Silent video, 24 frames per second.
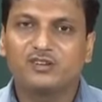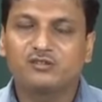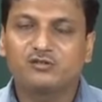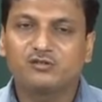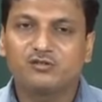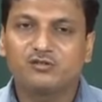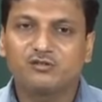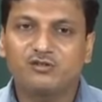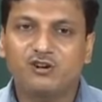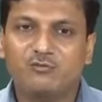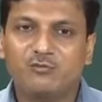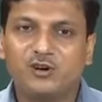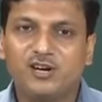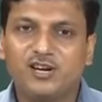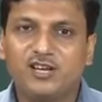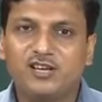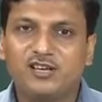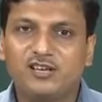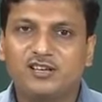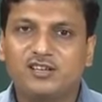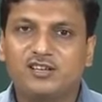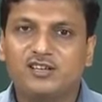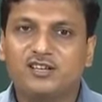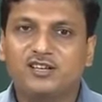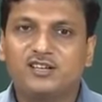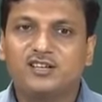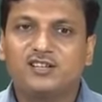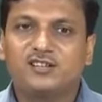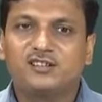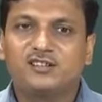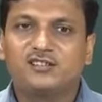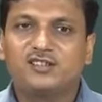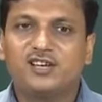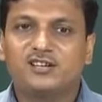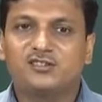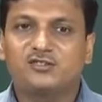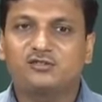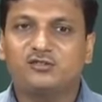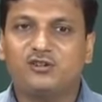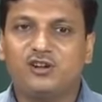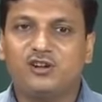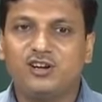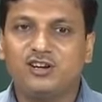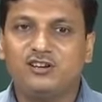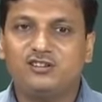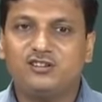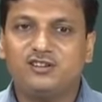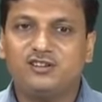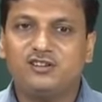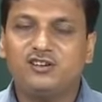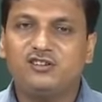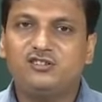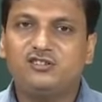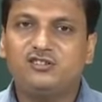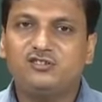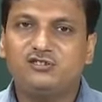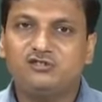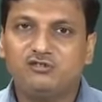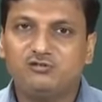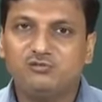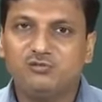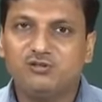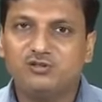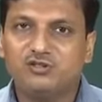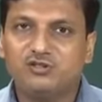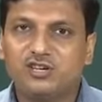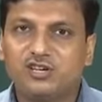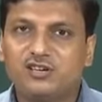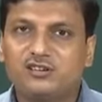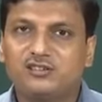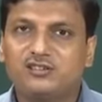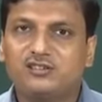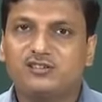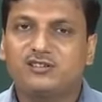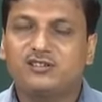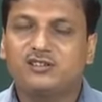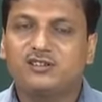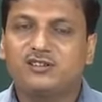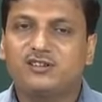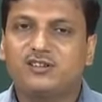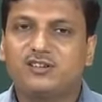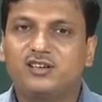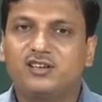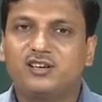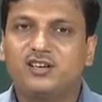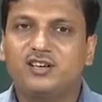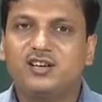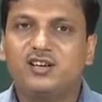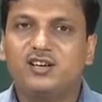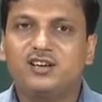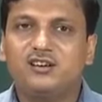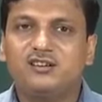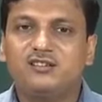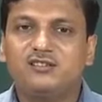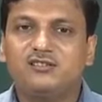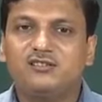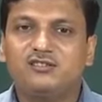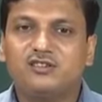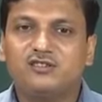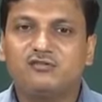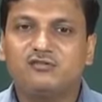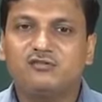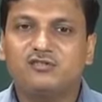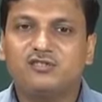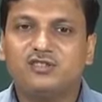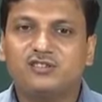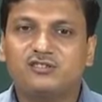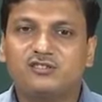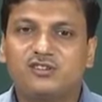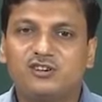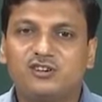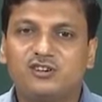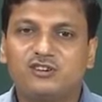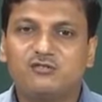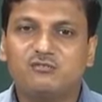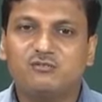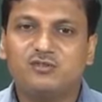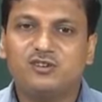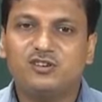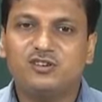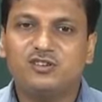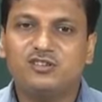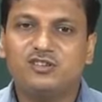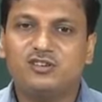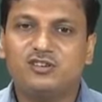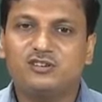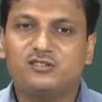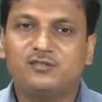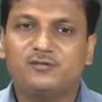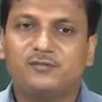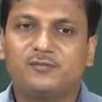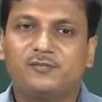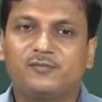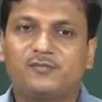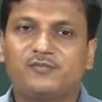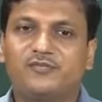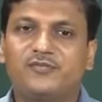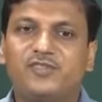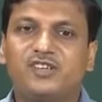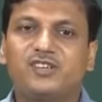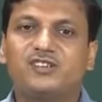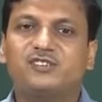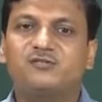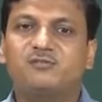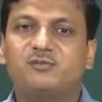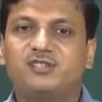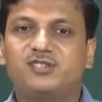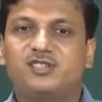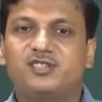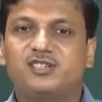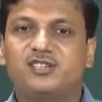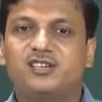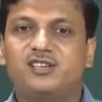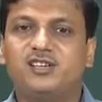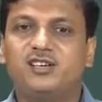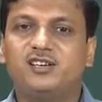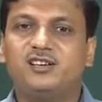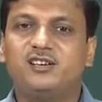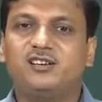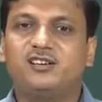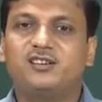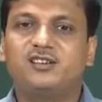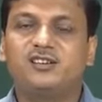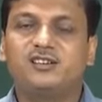So, normally the solid redistribution during the solidification is basically